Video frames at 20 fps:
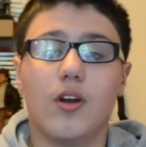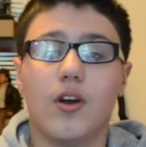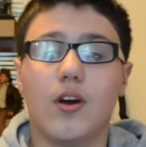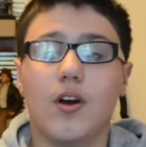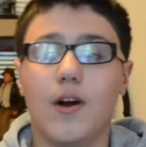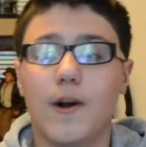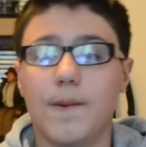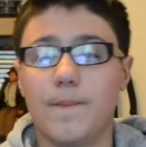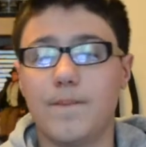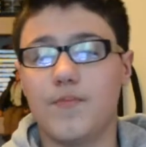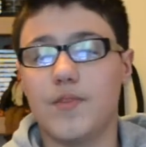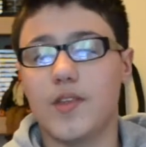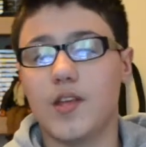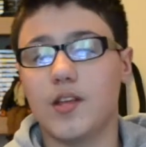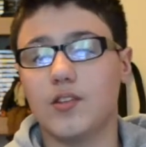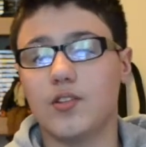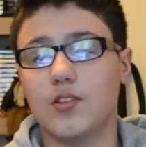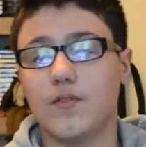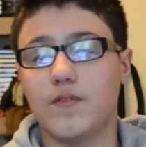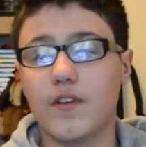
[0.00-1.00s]

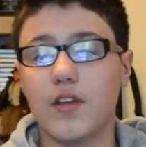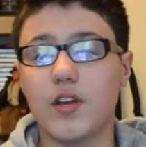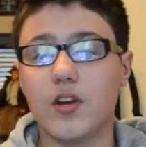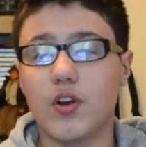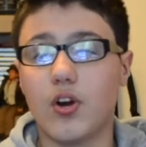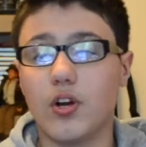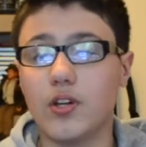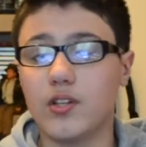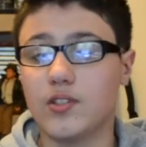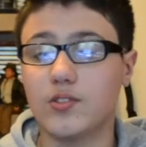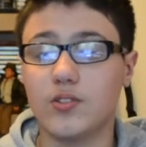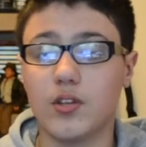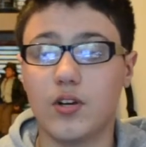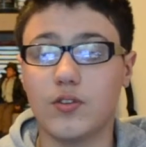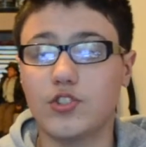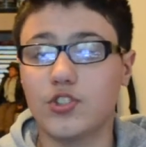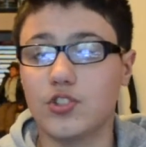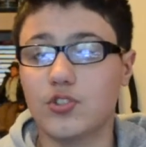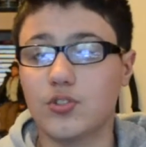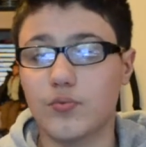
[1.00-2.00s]
The Viacon is
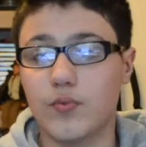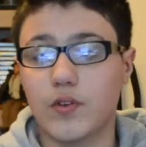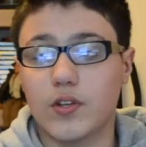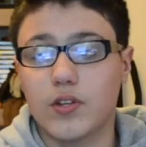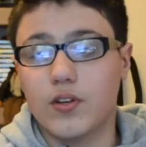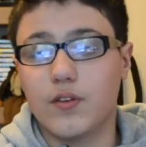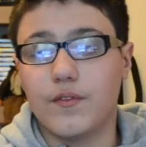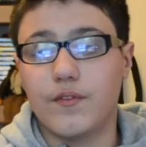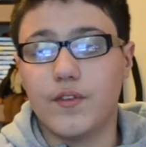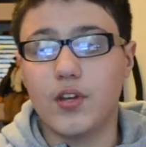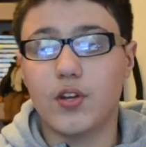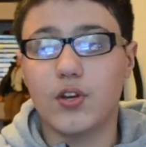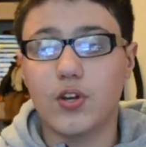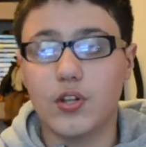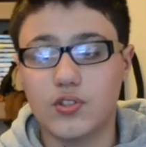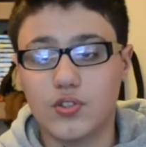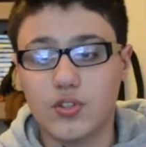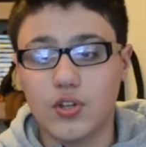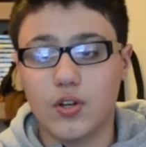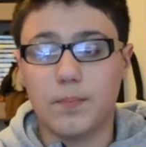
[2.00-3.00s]
just a regular Viacon.
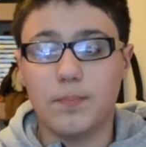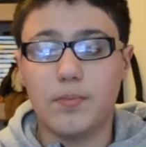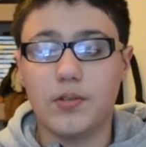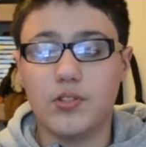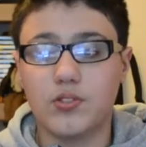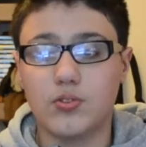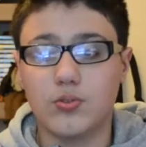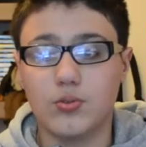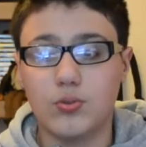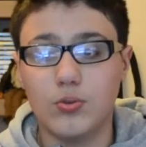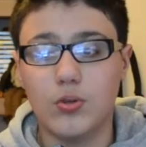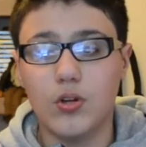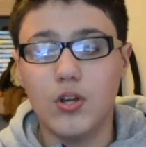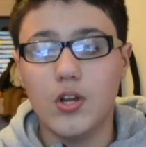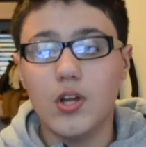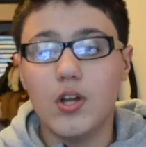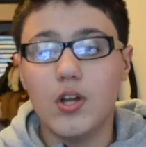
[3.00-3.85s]
It's got a pistol.